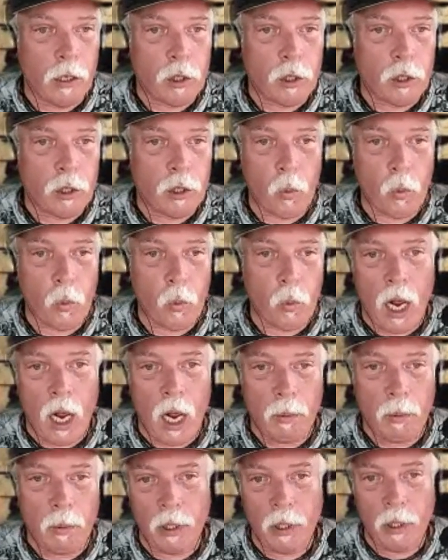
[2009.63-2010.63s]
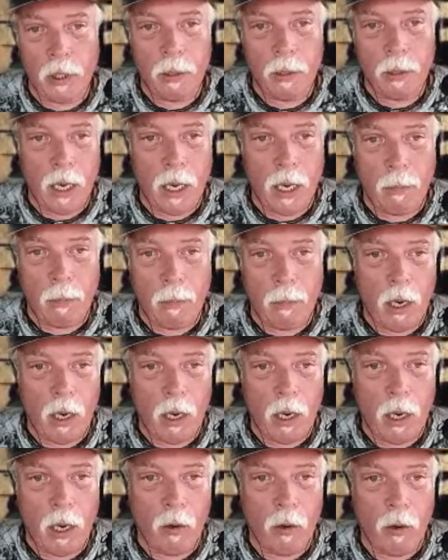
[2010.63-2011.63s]
swabbing Billy Bob's
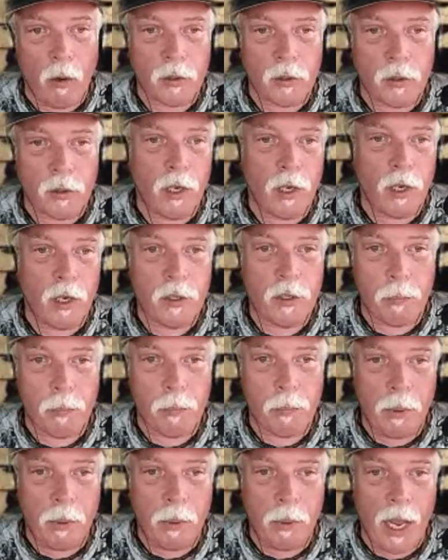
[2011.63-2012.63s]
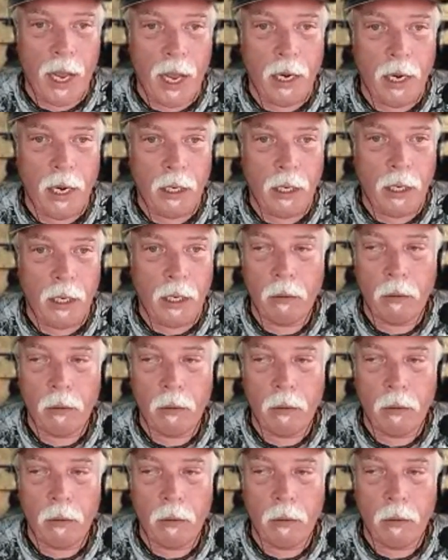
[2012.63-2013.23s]
mouth to see if he's the baby daddy,